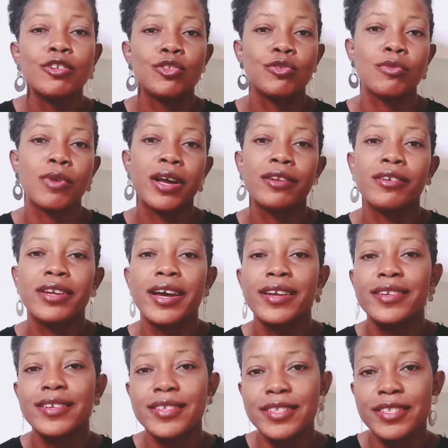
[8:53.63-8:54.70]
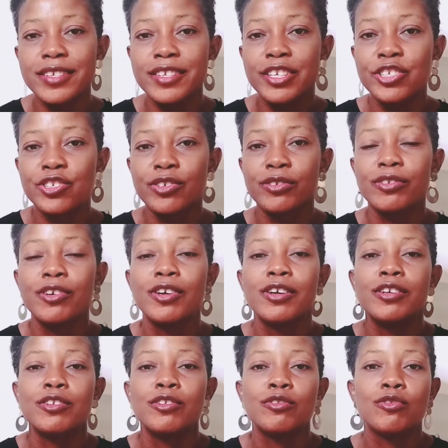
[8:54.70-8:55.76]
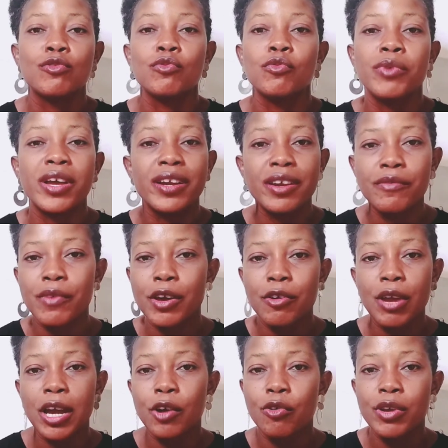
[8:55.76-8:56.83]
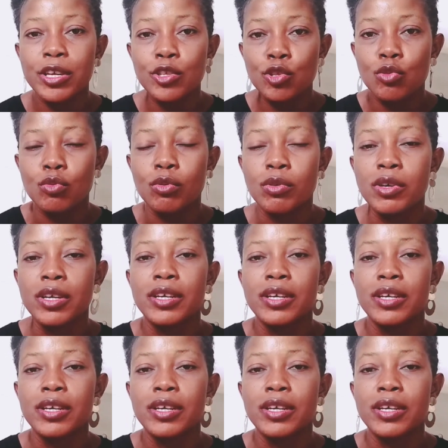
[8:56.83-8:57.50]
to another destination to wherever you are going to.